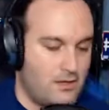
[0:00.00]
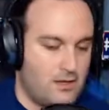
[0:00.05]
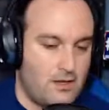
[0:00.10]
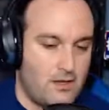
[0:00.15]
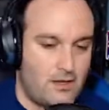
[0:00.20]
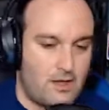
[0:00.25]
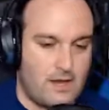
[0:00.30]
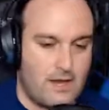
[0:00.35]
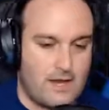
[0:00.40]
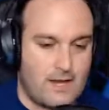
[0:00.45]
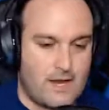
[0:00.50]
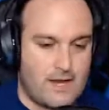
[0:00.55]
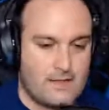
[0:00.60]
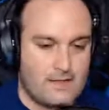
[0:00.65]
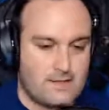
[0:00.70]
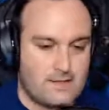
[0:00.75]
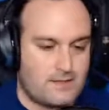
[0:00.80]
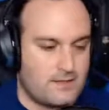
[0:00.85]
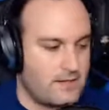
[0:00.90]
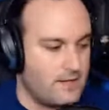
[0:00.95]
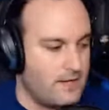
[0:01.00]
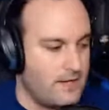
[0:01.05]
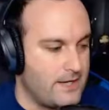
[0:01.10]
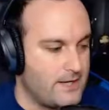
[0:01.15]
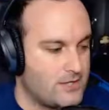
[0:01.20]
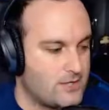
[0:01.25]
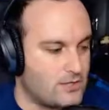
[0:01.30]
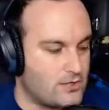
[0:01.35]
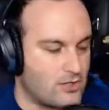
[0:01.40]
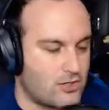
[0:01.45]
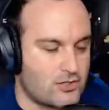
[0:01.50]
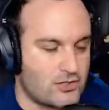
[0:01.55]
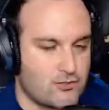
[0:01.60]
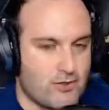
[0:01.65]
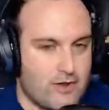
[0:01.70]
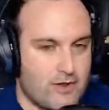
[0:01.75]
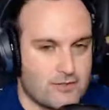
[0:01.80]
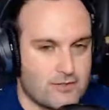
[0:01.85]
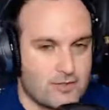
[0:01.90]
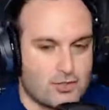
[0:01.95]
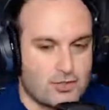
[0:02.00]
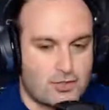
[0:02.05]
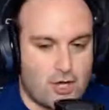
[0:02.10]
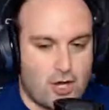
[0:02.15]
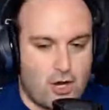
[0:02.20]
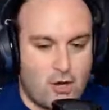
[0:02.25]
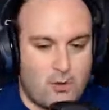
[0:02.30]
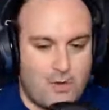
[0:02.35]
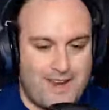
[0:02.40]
Hey guys, it's just your average Joe.